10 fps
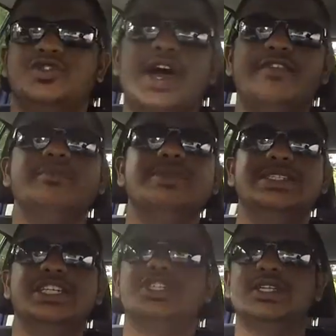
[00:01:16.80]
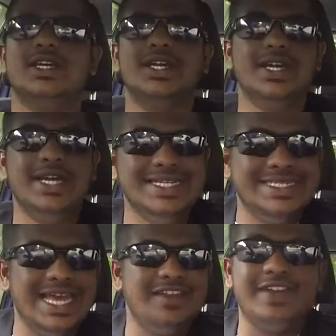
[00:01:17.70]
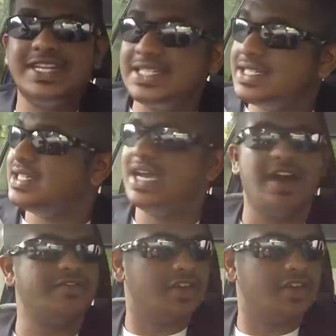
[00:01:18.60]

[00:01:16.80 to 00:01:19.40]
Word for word: driving position. It's elevated, I've